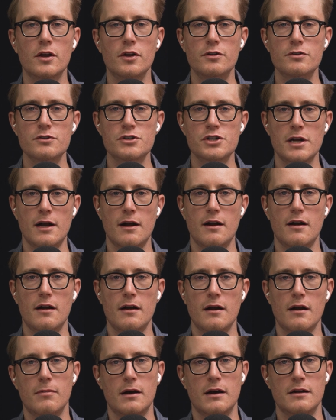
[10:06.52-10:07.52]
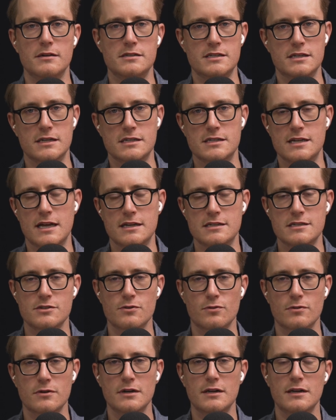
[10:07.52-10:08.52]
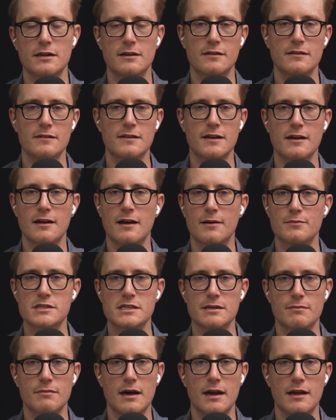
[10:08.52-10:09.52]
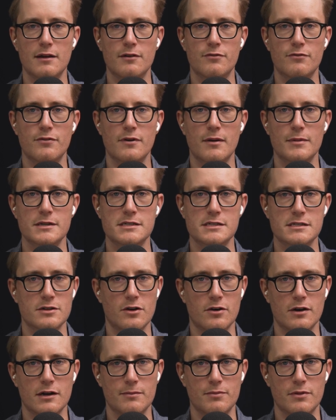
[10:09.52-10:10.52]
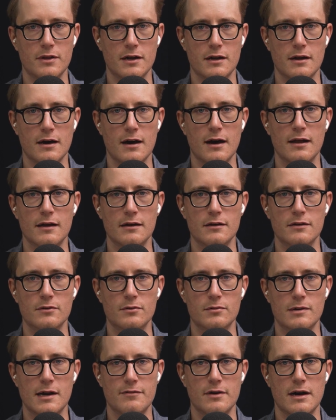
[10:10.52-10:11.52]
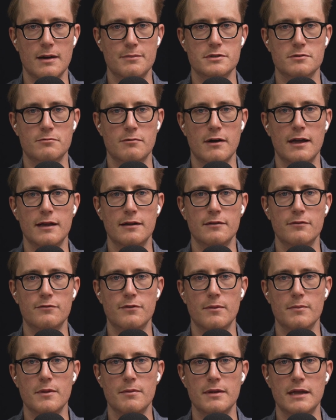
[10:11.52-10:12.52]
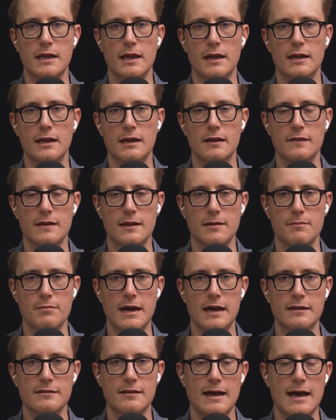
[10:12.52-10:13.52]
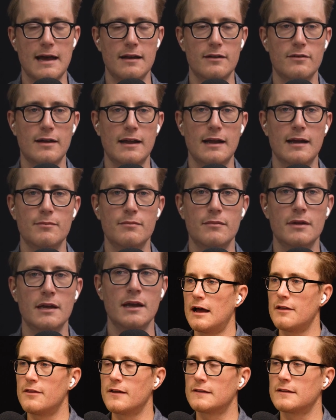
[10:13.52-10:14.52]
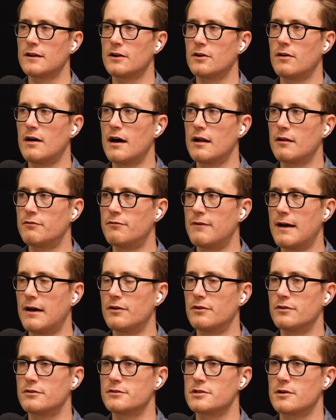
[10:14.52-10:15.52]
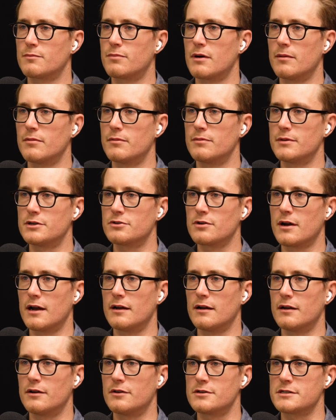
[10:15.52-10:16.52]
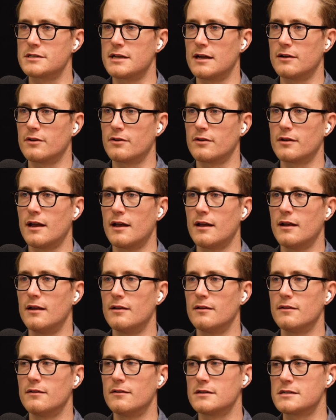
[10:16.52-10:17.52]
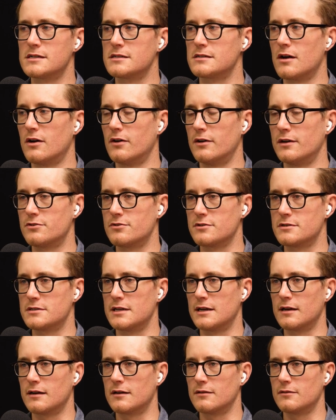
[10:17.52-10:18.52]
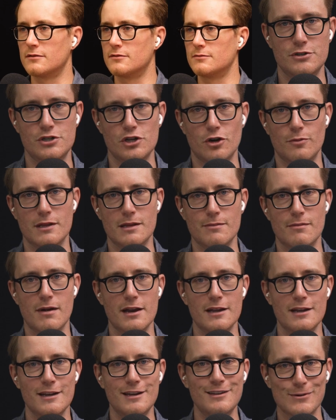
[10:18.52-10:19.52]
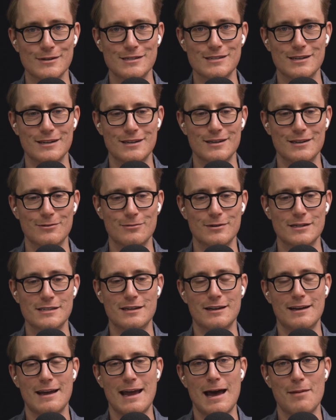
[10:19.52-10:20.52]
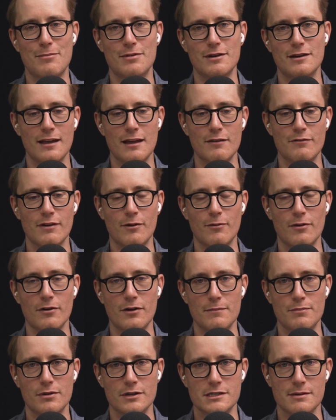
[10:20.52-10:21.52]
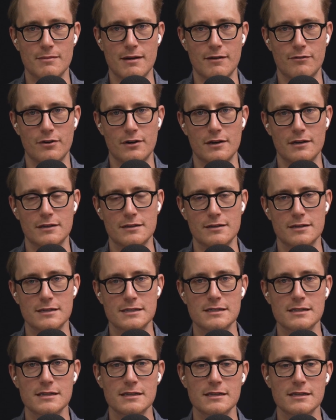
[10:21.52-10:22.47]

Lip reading: Could you share a success story that comes to mind from a startup that got RevOps right from the beginning and the impact it had? I think that a lot of founders are probably trying to understand, okay, this is all interesting. Show me the money. What's gonna happen if I really put some effort into this?